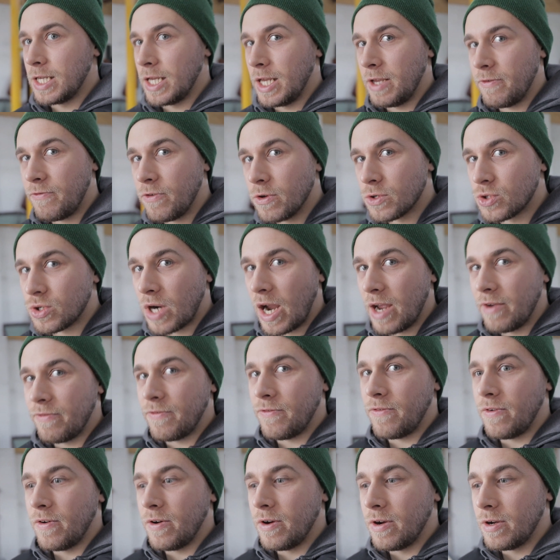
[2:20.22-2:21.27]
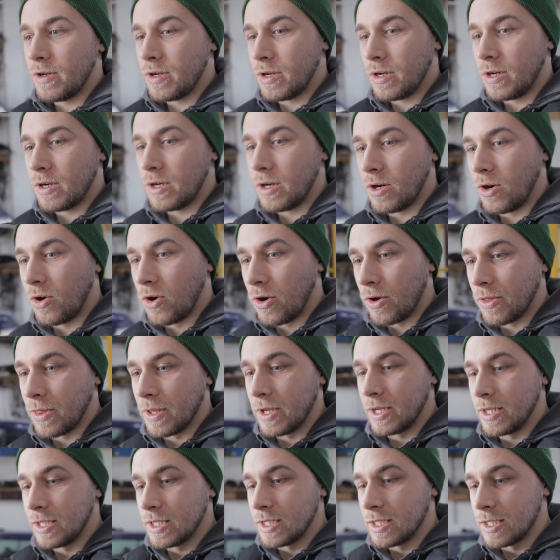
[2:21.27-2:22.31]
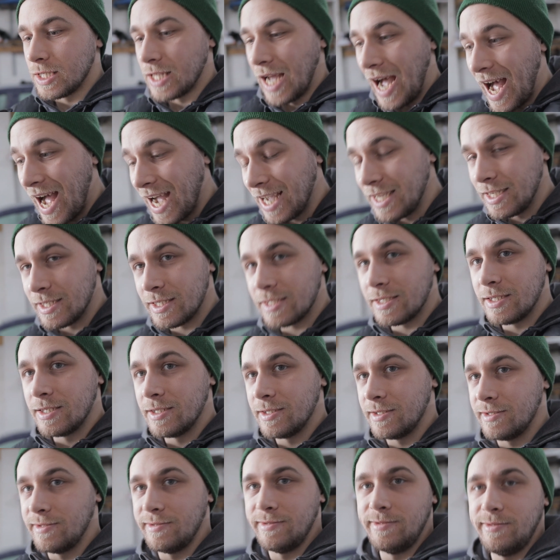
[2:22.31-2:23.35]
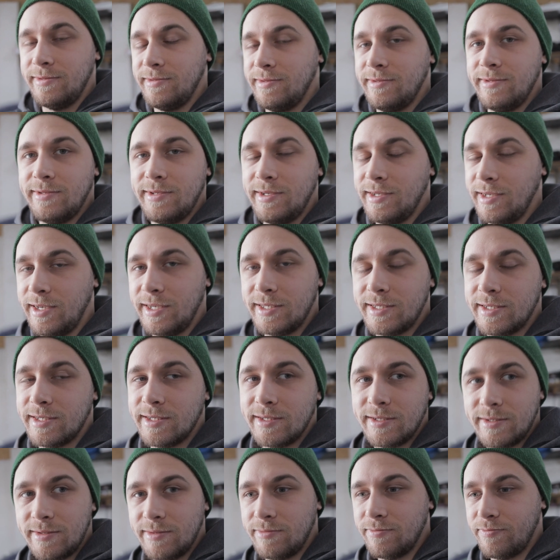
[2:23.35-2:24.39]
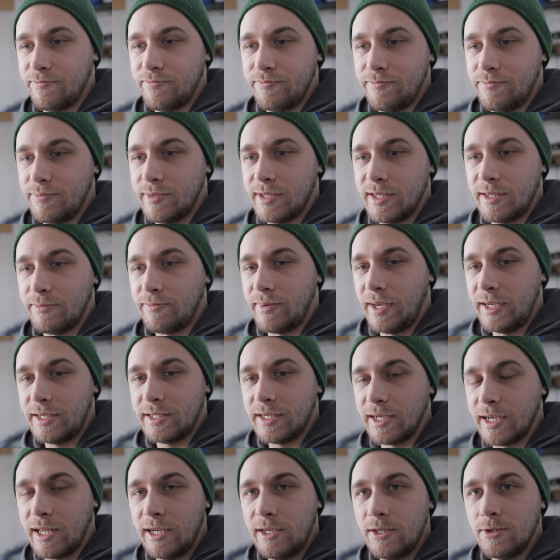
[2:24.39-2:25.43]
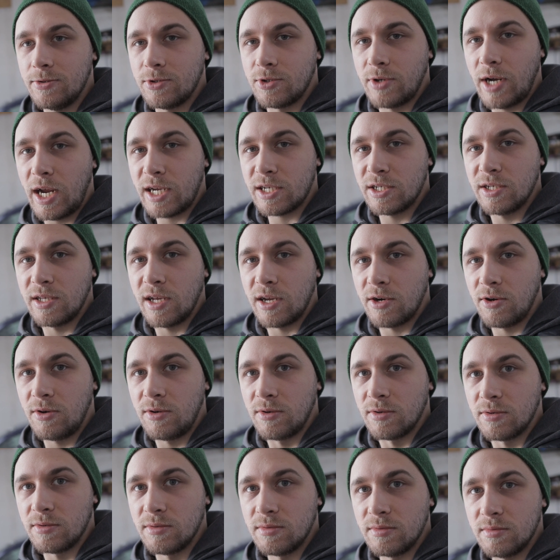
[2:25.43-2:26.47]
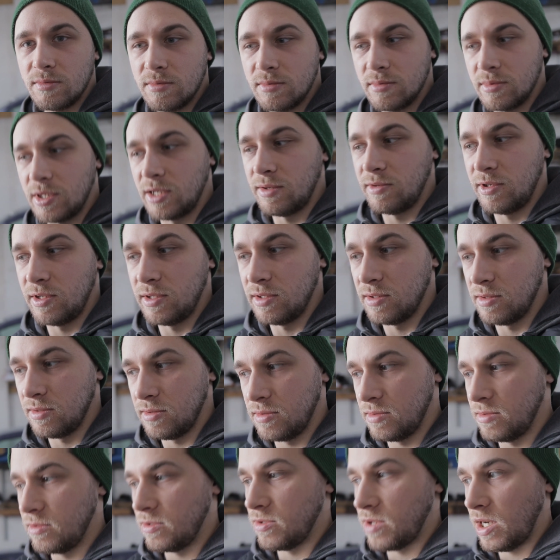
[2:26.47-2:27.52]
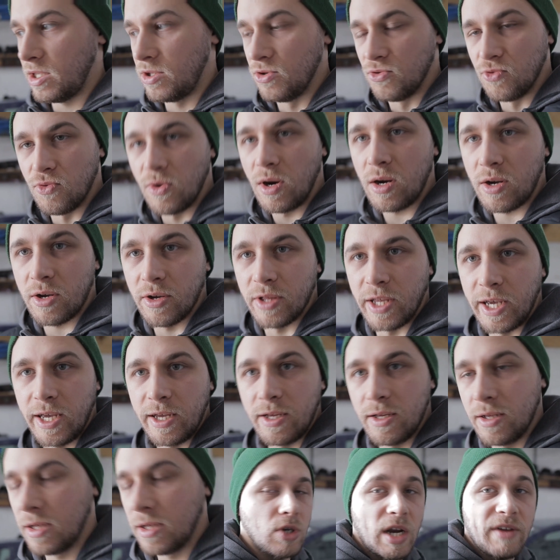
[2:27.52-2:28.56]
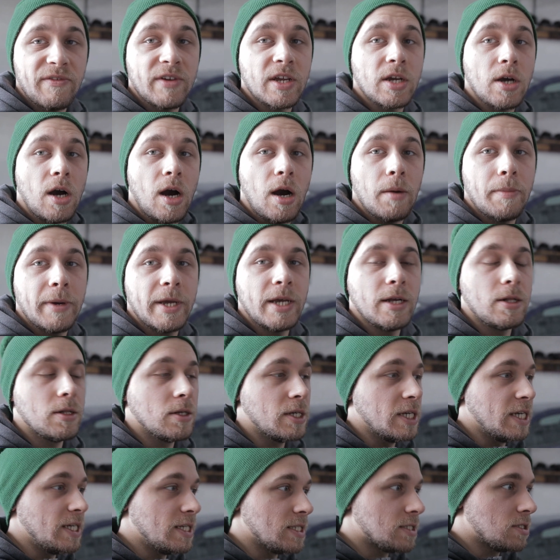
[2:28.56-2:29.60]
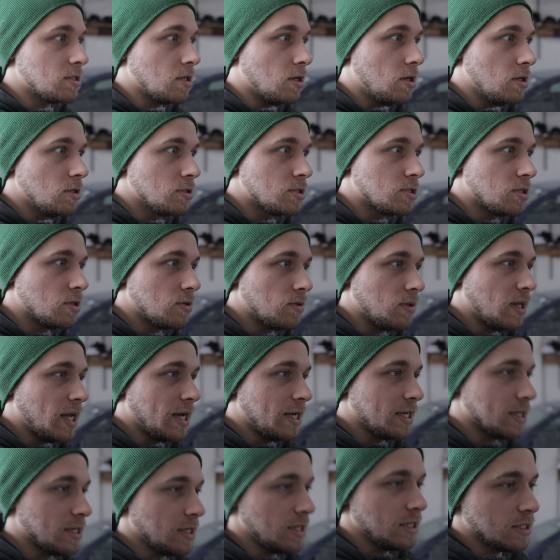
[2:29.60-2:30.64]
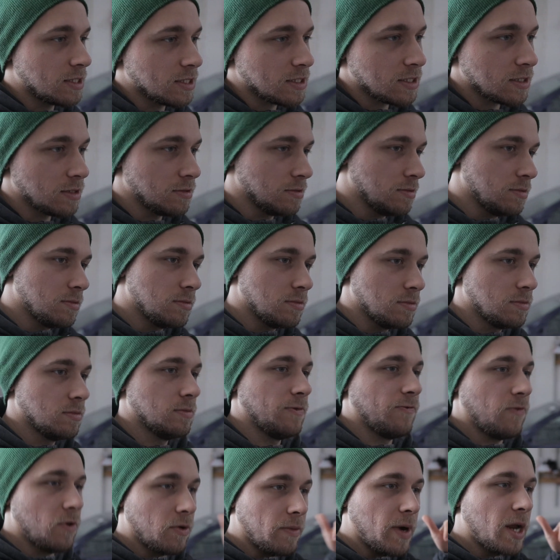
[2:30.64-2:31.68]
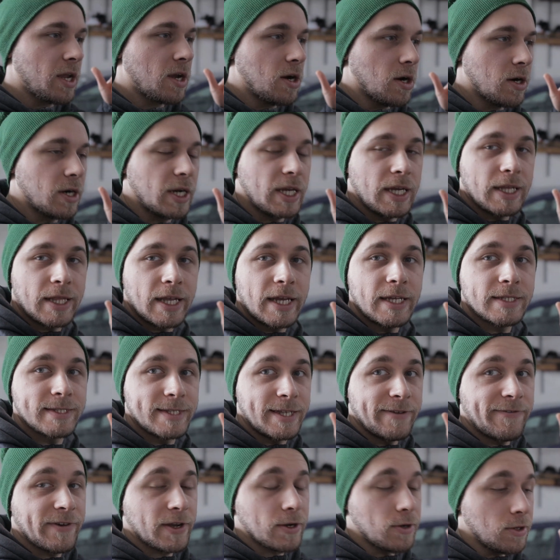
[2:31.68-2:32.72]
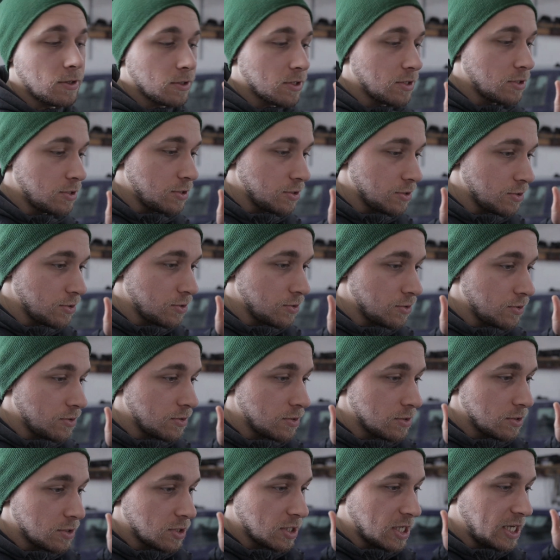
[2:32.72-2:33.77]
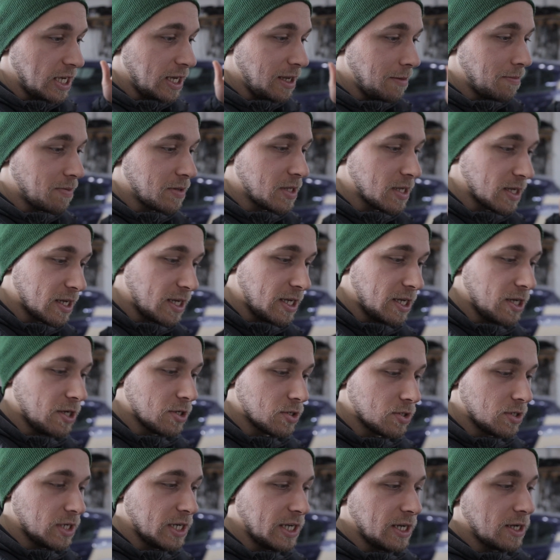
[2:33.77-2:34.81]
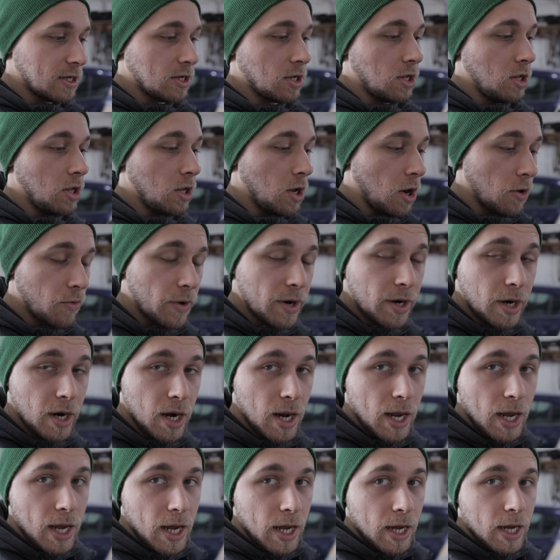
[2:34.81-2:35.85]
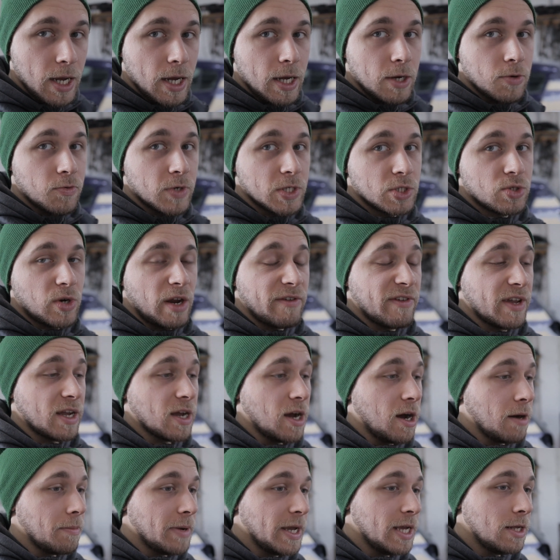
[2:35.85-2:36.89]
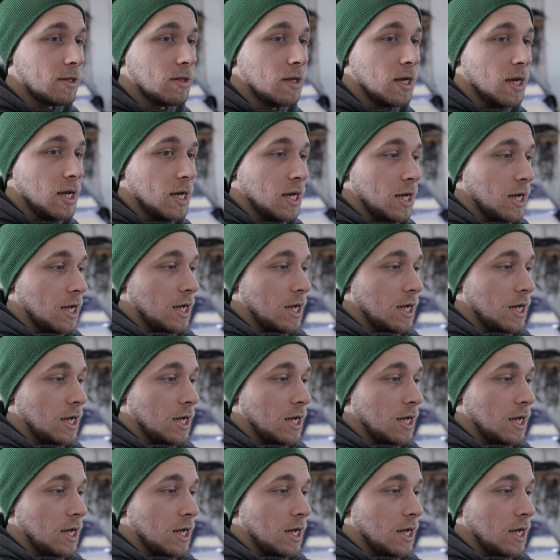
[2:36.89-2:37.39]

If you drive on the ice, it's basically no traction at all. I mean, try to walk on it. Driving uphill is also like, it's, for my car, it is difficult to keep the gearing lower when driving uphill